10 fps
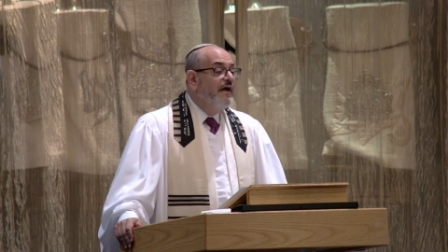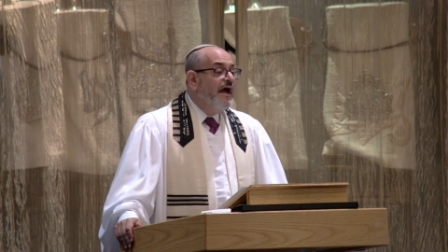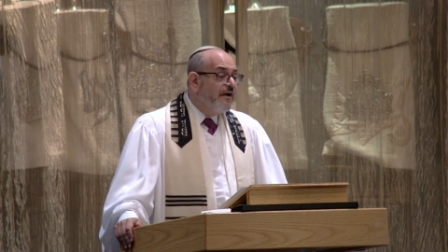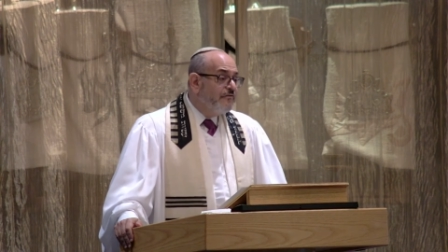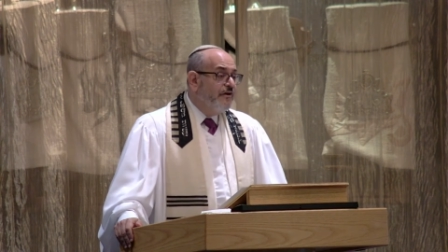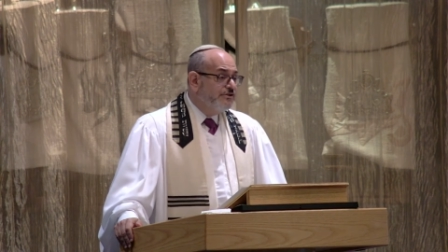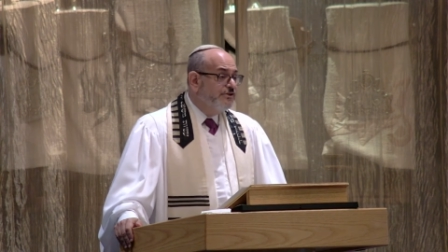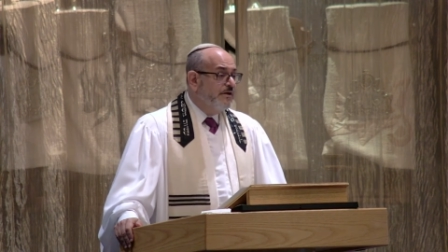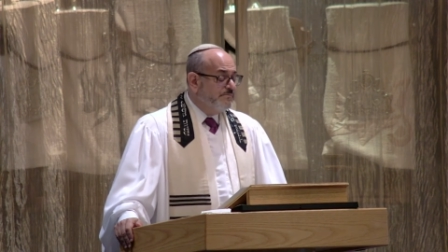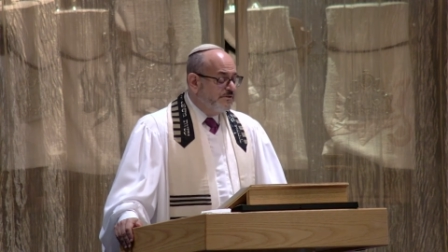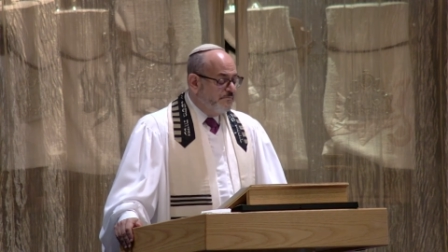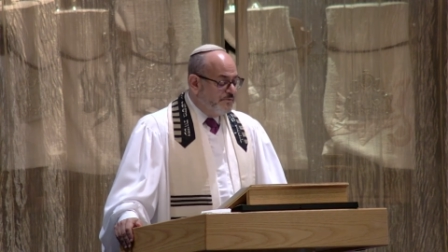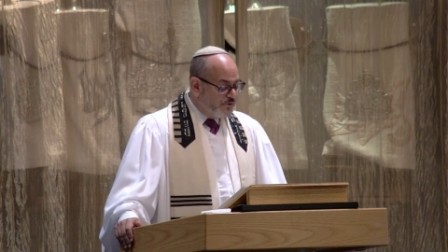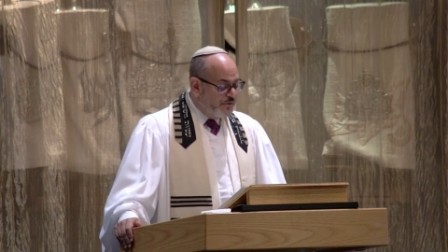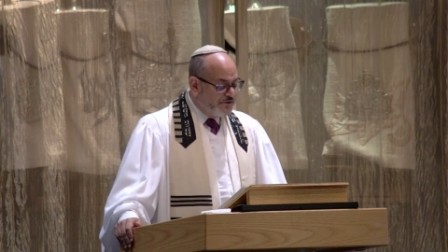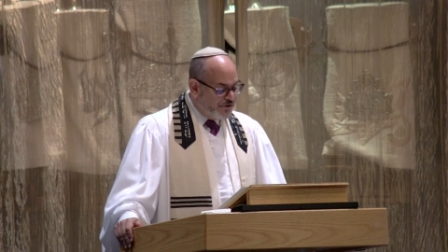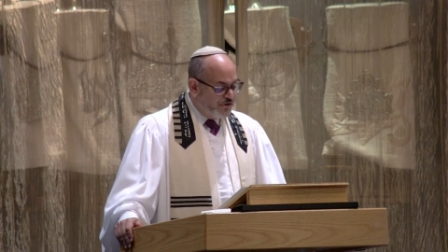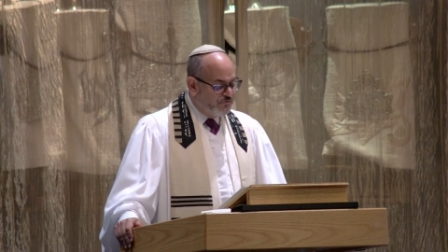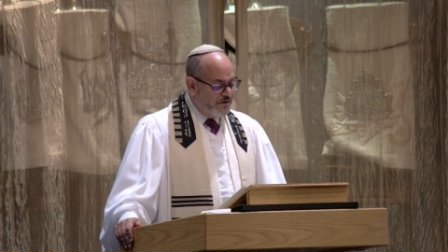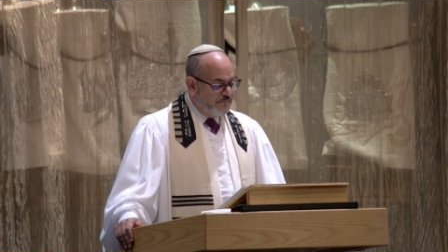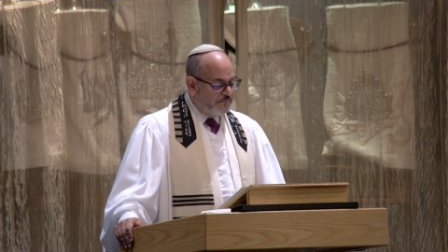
and friendships between children.